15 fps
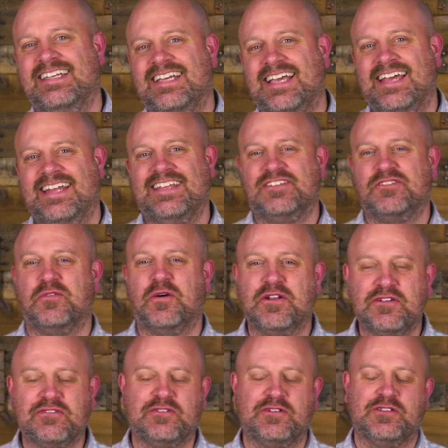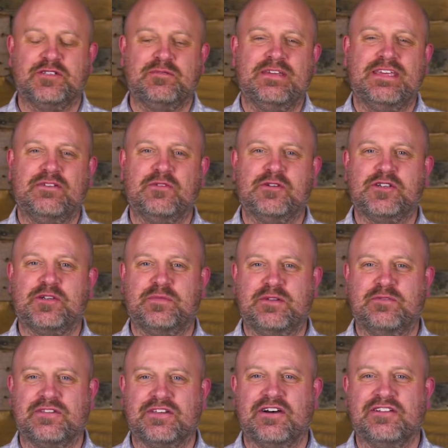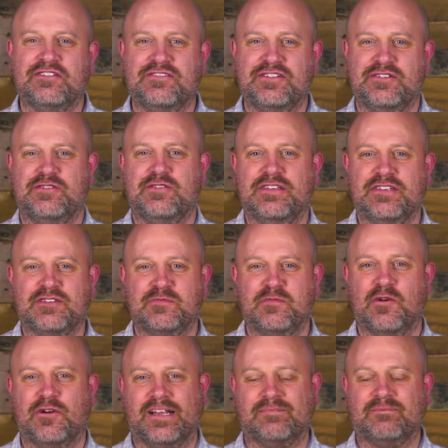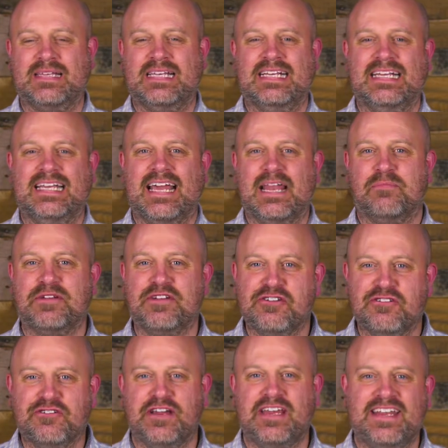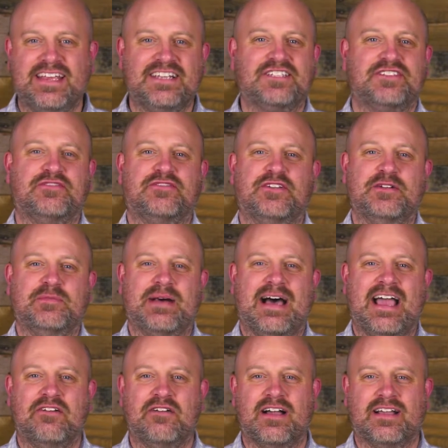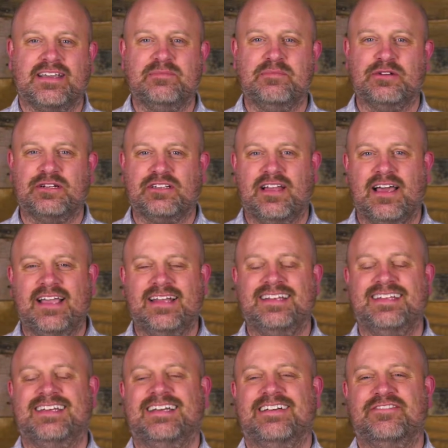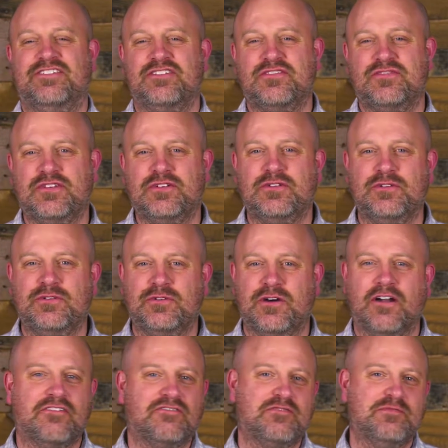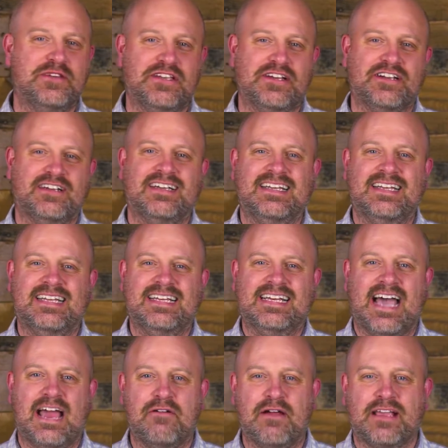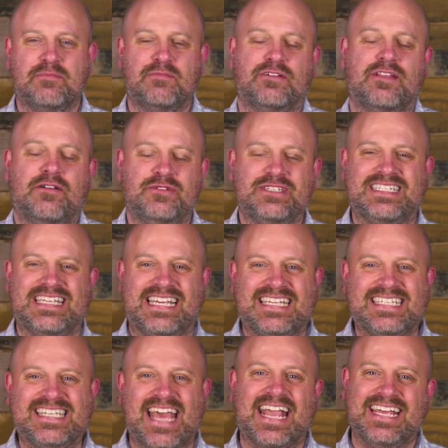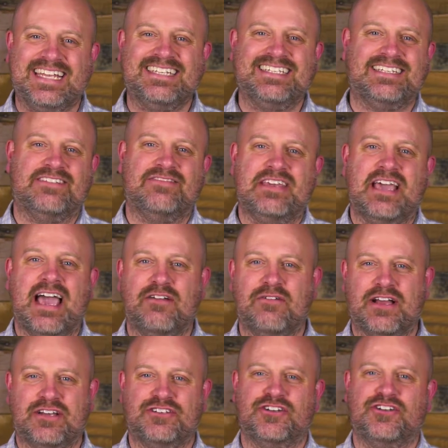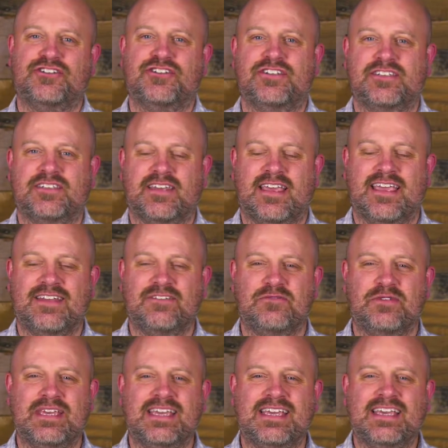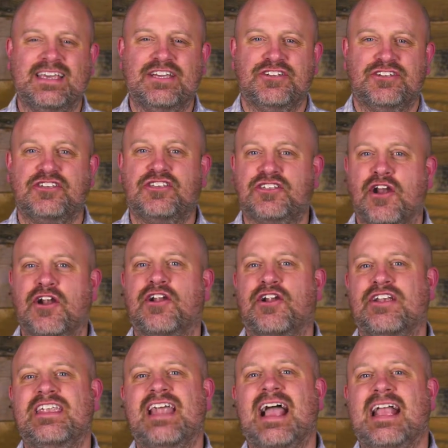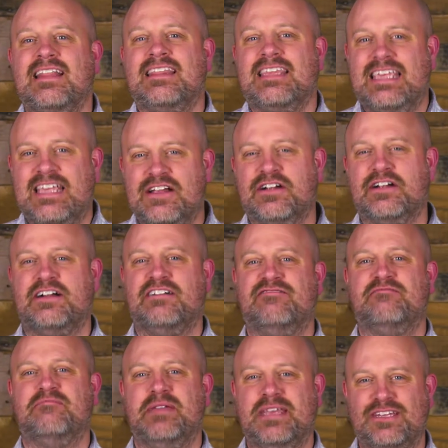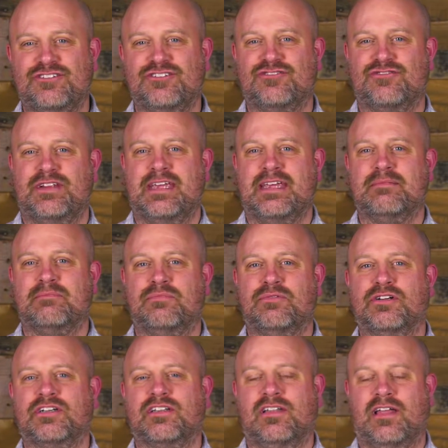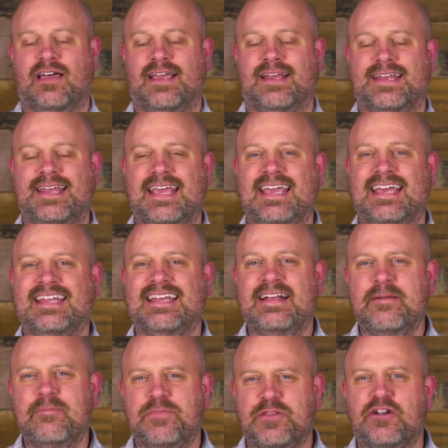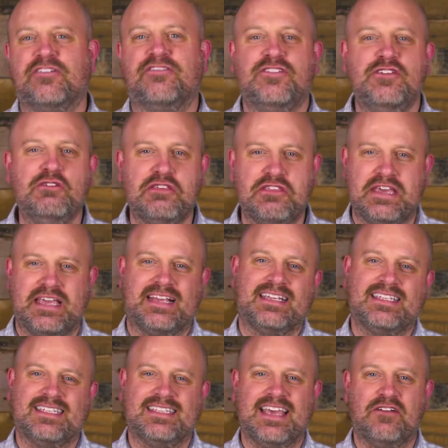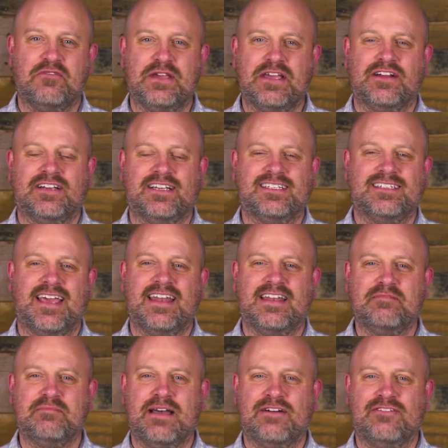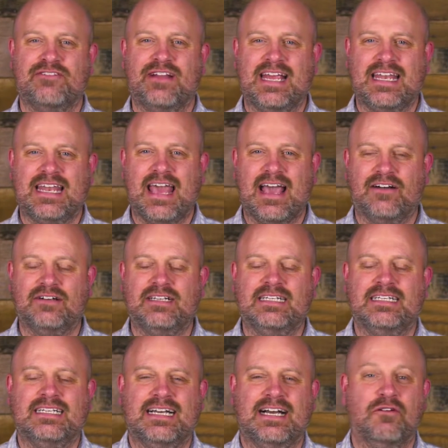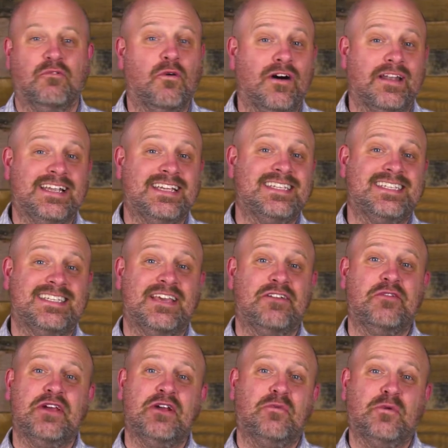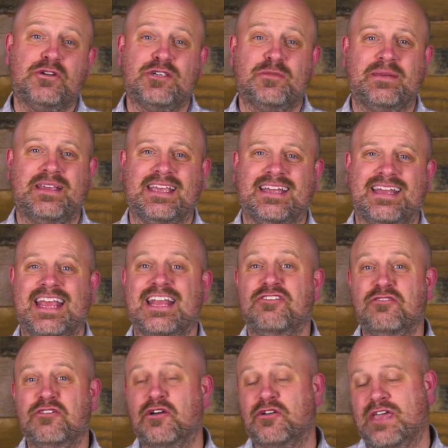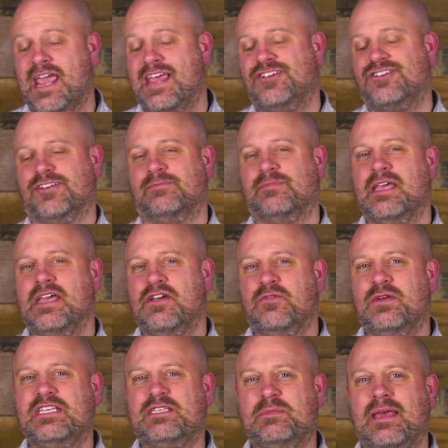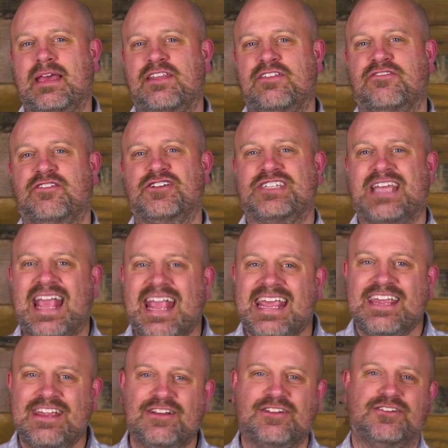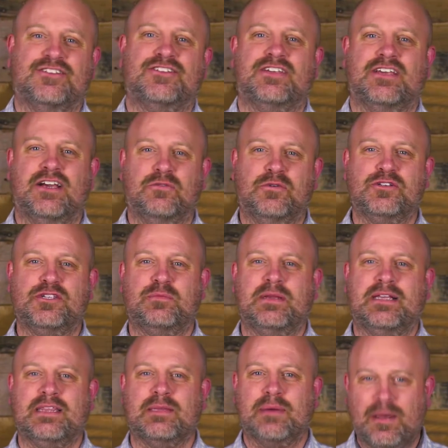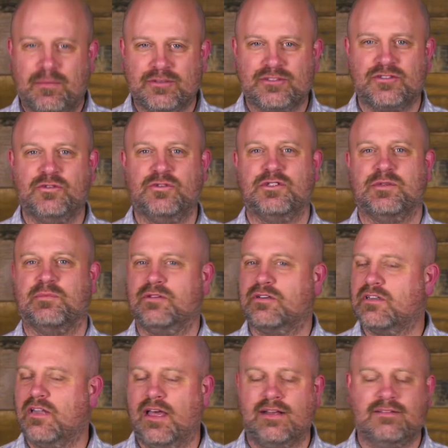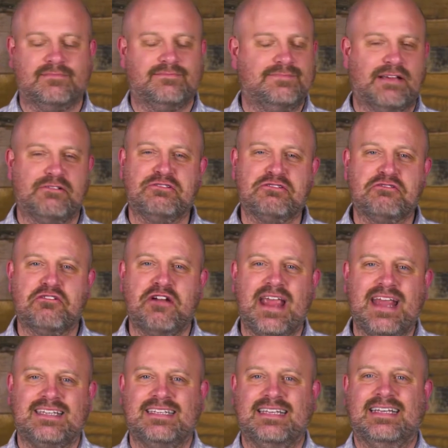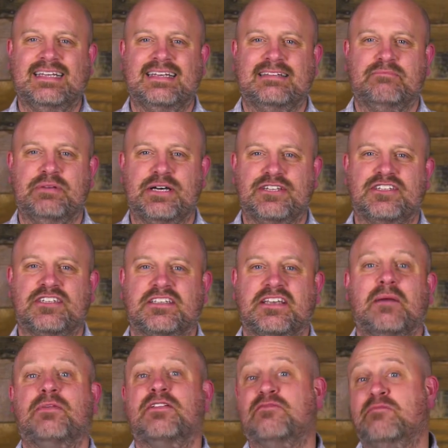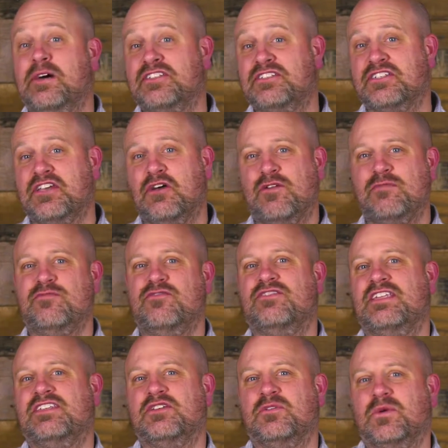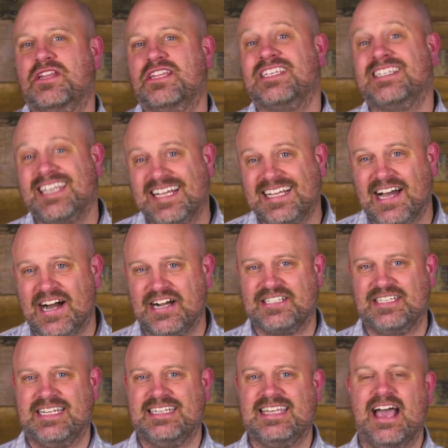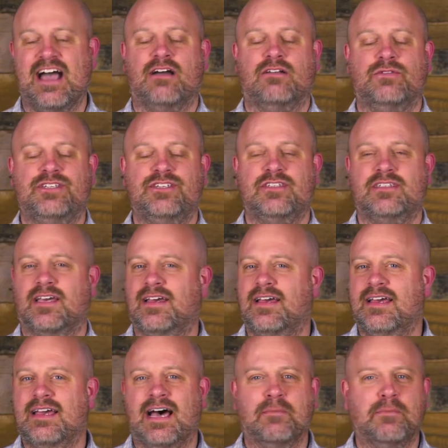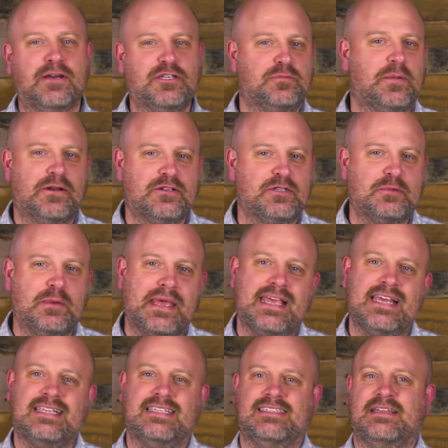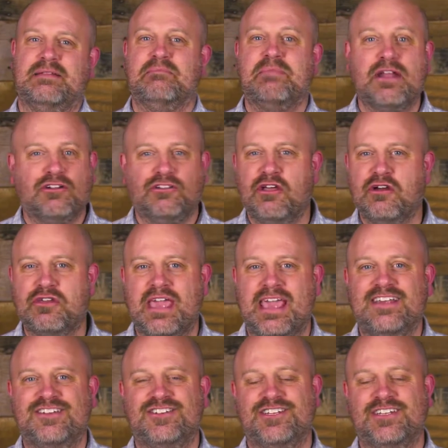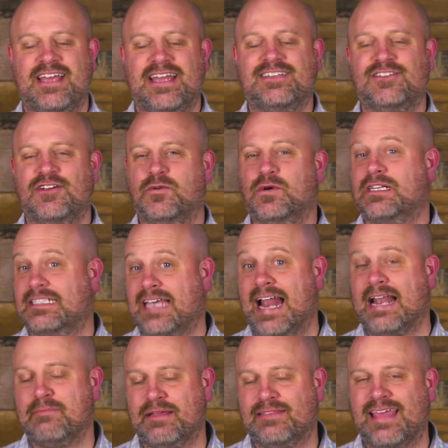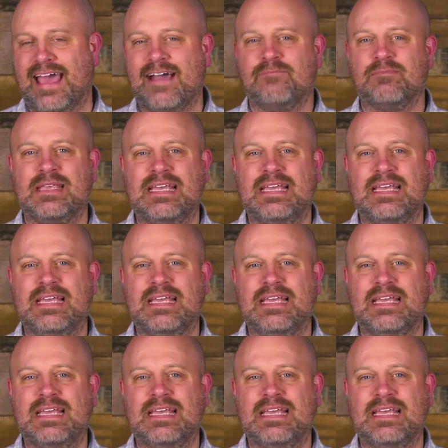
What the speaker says: And it's wonderful to be worshiping with all of you this morning. And I bring you greetings from High Rock in Brookline. For those of you who aren't familiar, High Rock in Brookline was the second of the High Rock churches, and we just started our 9th year of ministry in Brookline. And there are a few things that we are excited about right now. One is that we are worshiping in a new location. We spent the first 8 years worshiping in the public schools in Brookline. That was great. But just a couple of months ago, we moved into one of the synagogues in town, which is a much better space and a better location, and so we're excited about that.